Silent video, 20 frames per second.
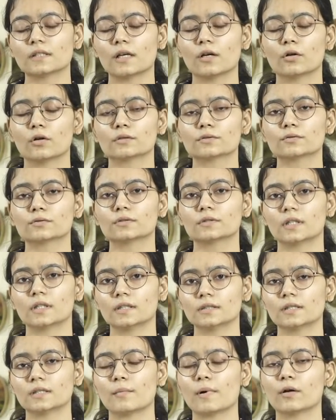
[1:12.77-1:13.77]
I also
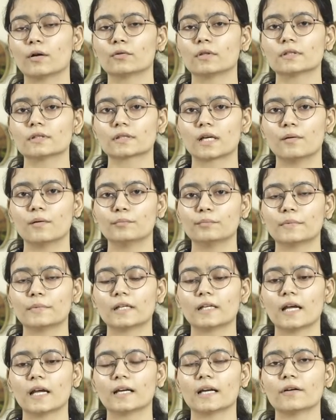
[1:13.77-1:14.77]
searched about this
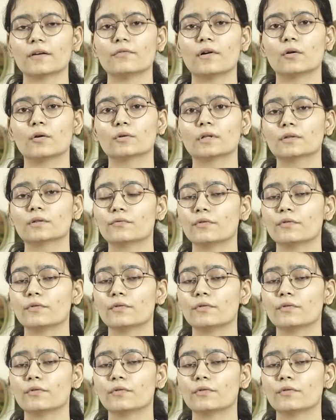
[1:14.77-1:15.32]
company and I found it